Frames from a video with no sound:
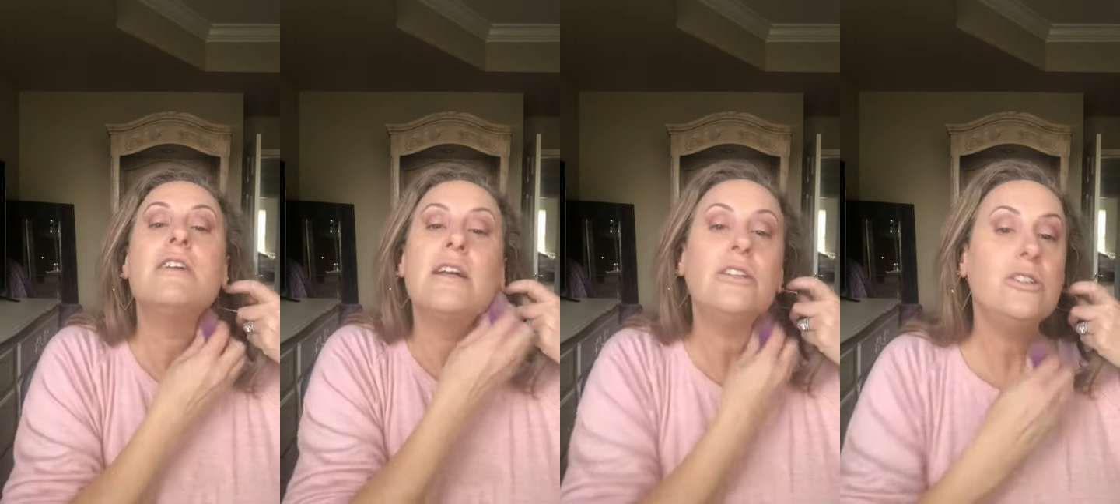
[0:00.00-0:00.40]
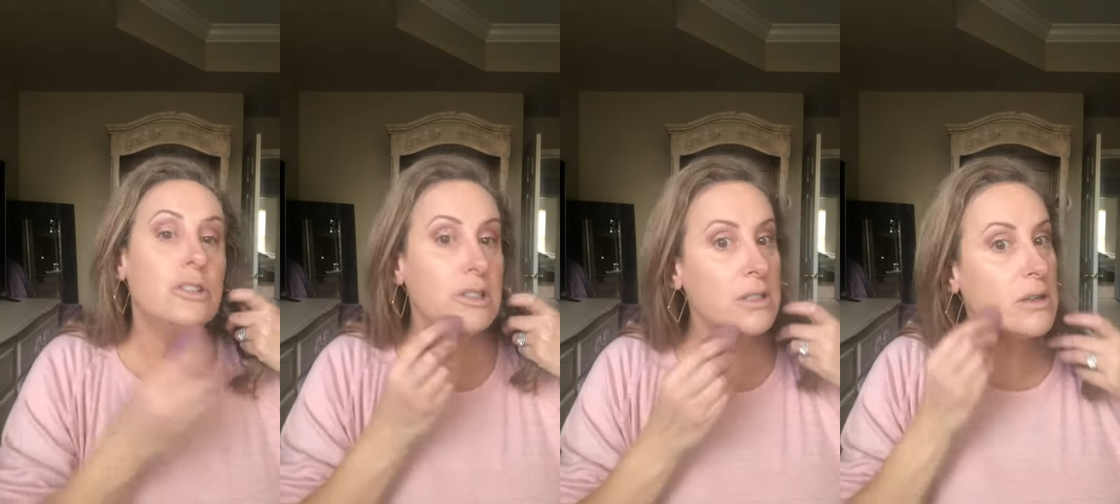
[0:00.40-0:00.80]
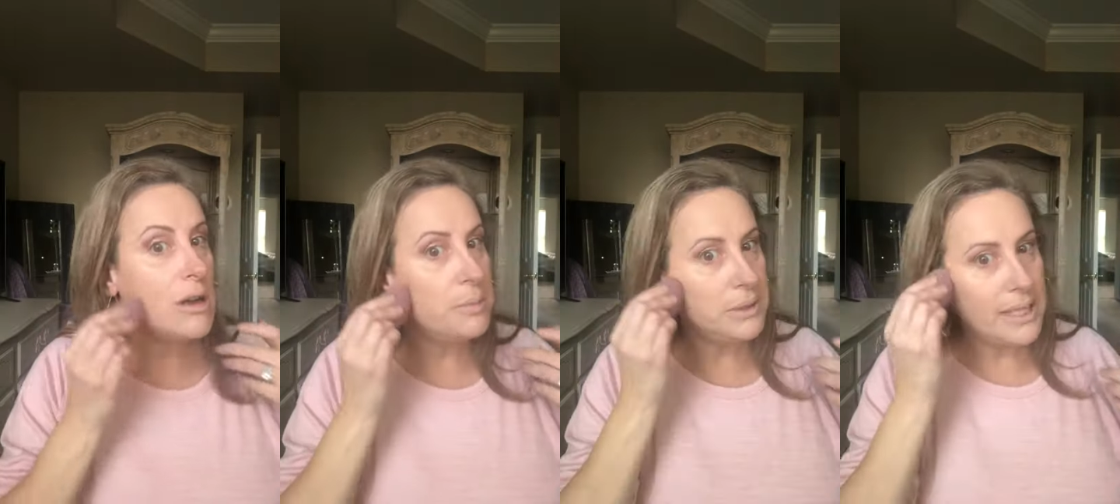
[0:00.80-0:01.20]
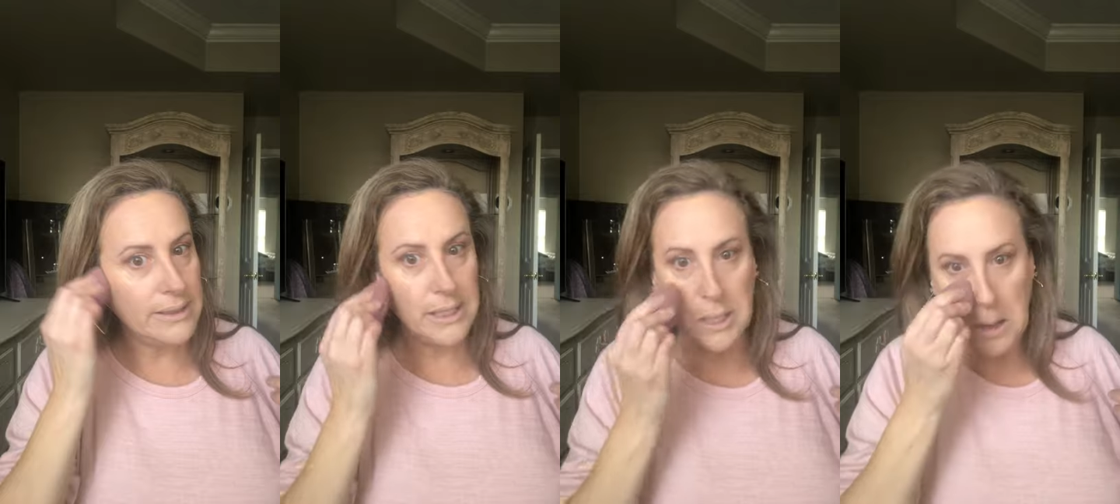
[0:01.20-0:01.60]
And you just look all
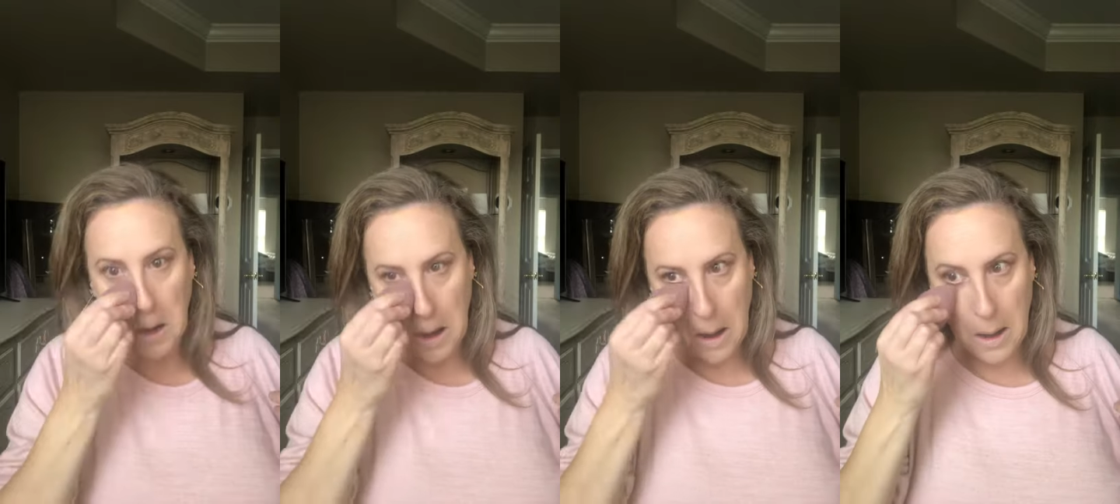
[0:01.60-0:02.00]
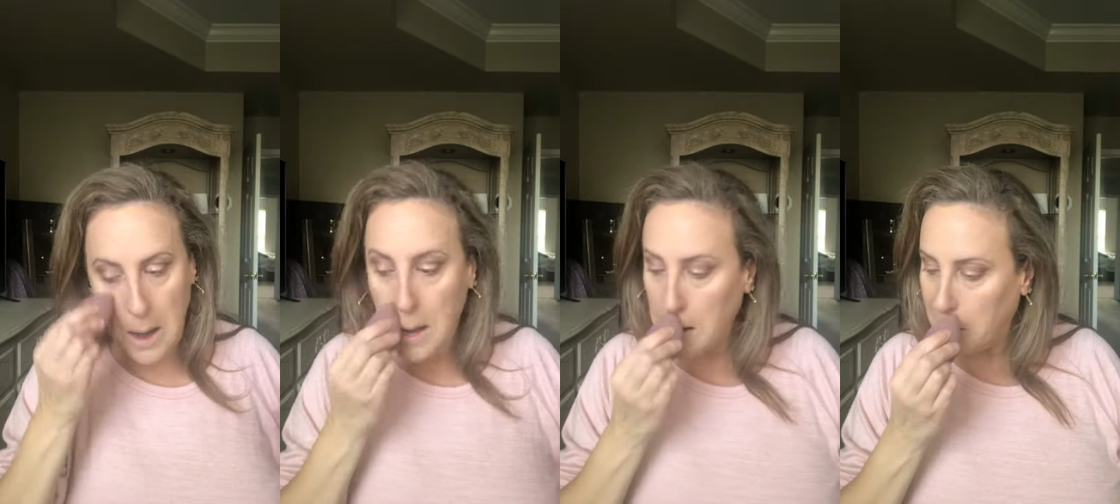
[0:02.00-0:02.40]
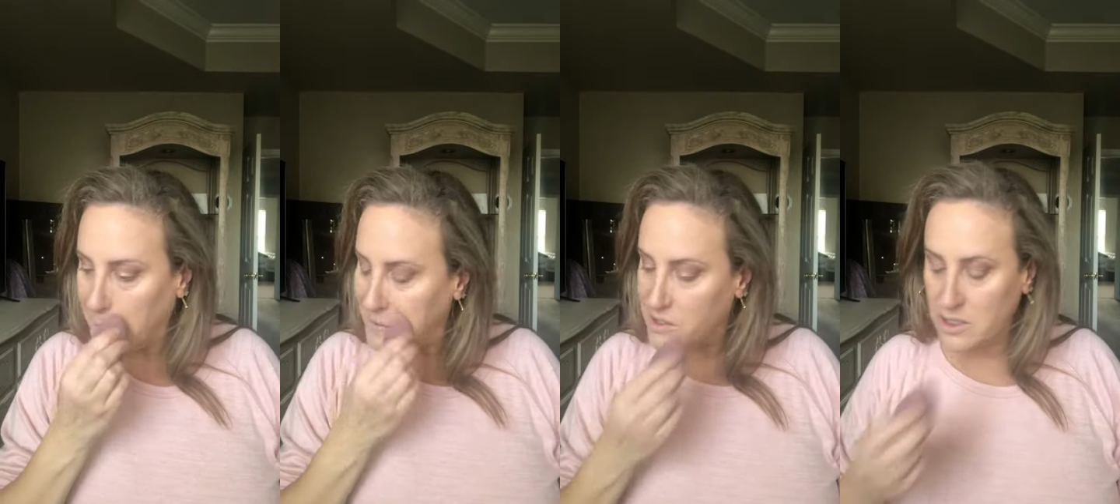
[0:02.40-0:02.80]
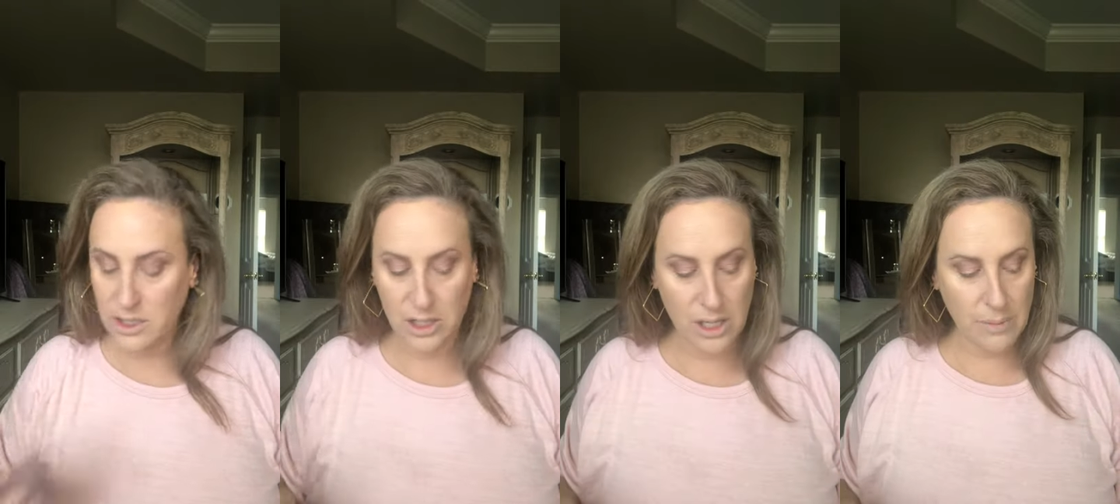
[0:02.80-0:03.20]
blended. All right, let's
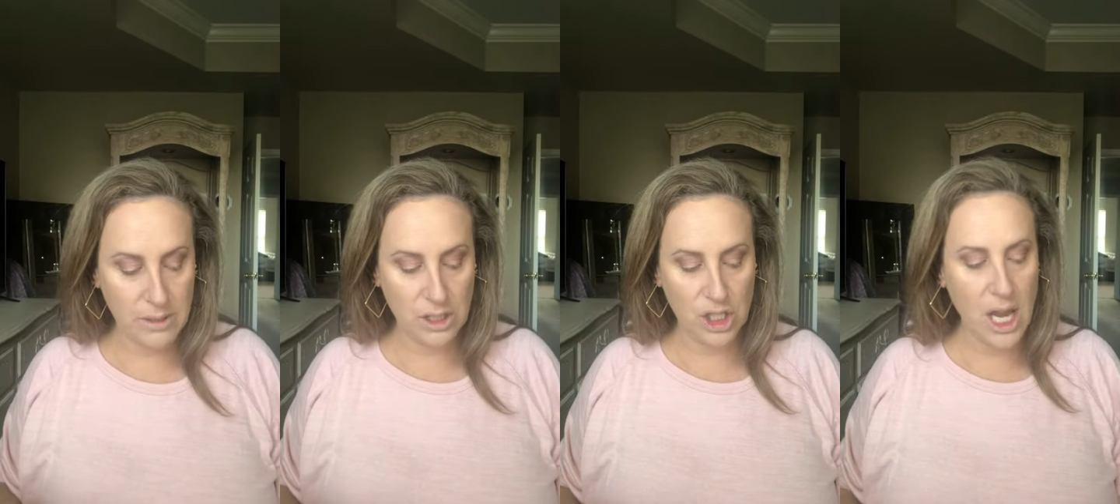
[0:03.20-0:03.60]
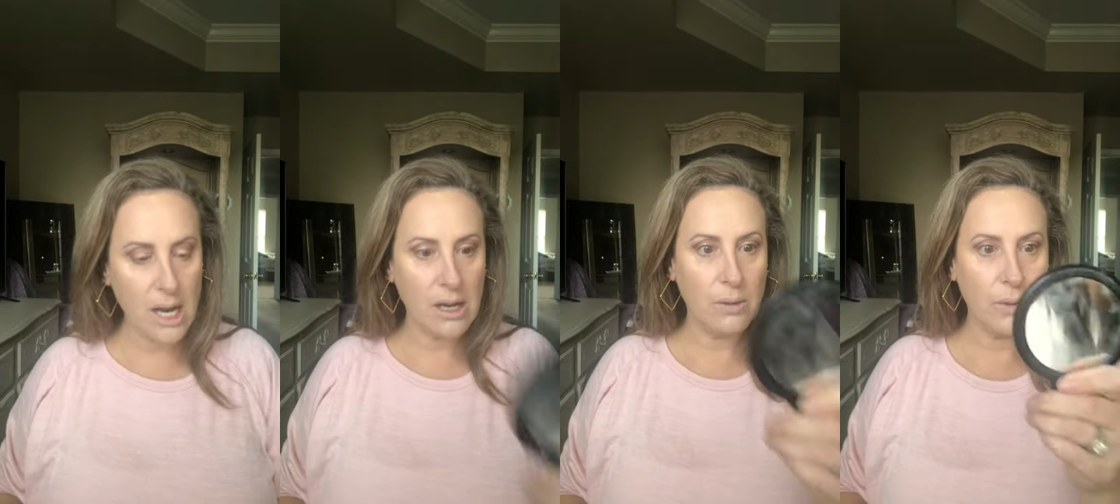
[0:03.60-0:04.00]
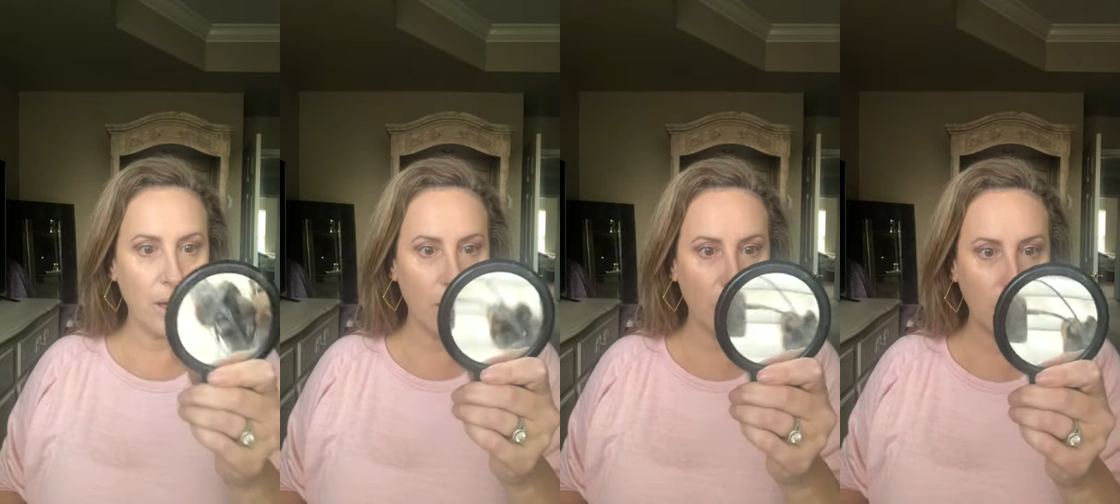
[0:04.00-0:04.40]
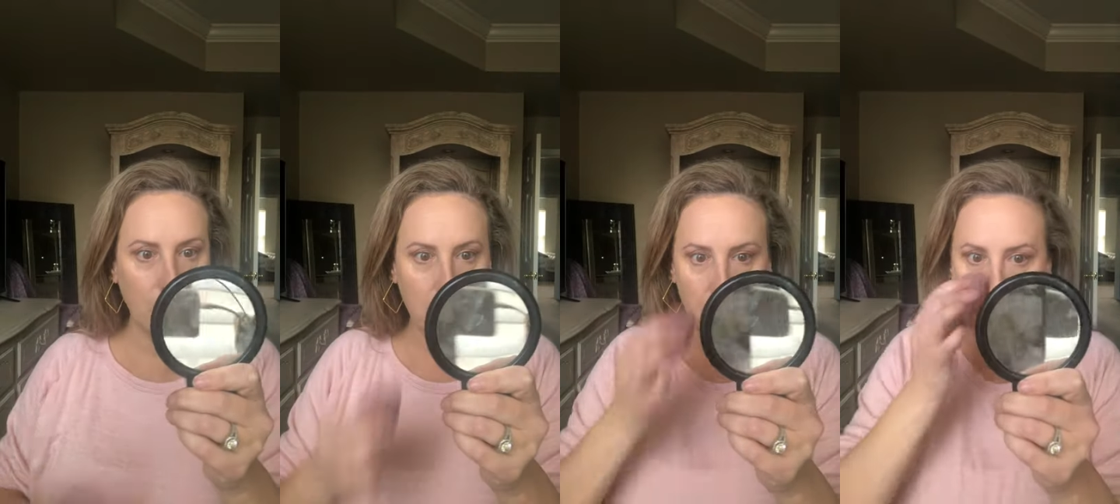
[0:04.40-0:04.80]
just double check. We are
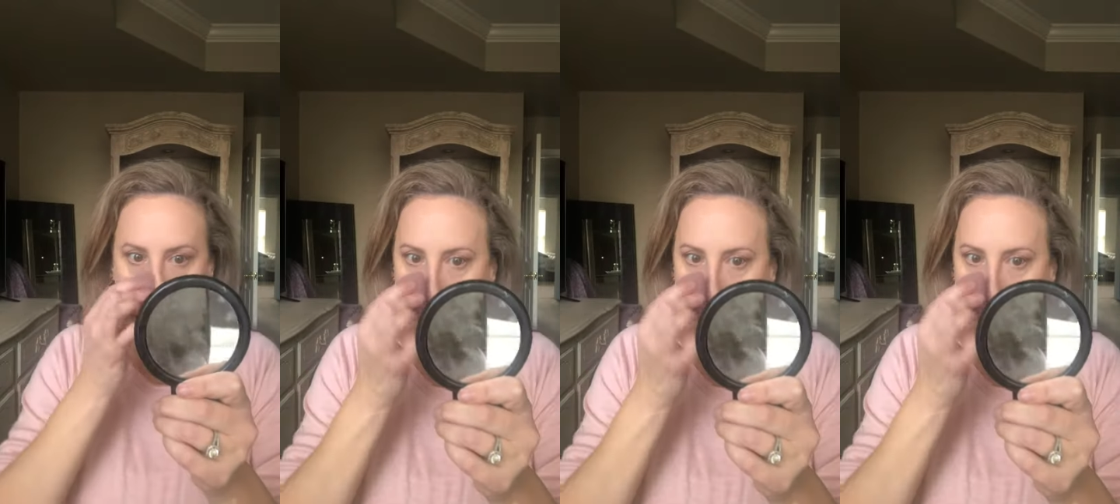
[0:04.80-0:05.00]
good.